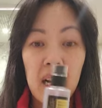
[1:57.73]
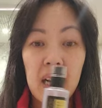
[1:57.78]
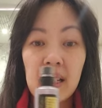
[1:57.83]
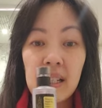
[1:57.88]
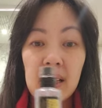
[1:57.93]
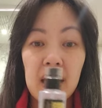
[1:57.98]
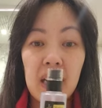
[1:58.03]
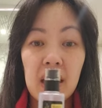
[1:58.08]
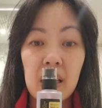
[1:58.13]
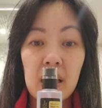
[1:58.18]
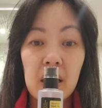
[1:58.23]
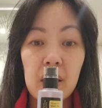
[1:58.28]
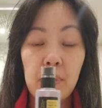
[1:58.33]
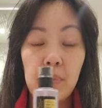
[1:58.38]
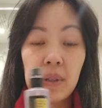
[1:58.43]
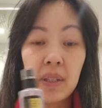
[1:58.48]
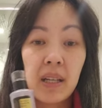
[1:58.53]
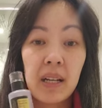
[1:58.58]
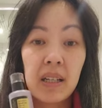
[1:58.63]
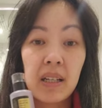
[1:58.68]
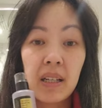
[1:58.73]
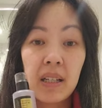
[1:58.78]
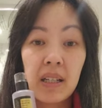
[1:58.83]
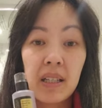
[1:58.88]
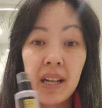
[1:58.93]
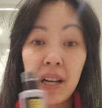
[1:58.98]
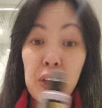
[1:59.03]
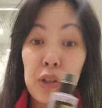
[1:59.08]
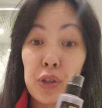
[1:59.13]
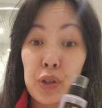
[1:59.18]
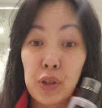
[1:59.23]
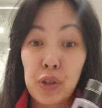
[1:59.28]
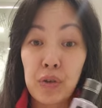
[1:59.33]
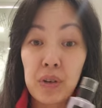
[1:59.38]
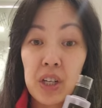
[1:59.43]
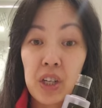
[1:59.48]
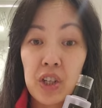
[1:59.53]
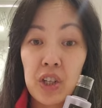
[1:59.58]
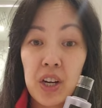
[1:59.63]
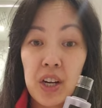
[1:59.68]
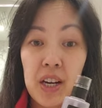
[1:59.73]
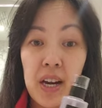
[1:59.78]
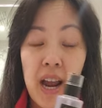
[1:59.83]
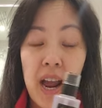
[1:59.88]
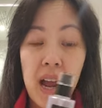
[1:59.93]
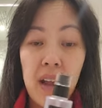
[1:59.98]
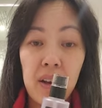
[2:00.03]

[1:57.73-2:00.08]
96% snail secretion,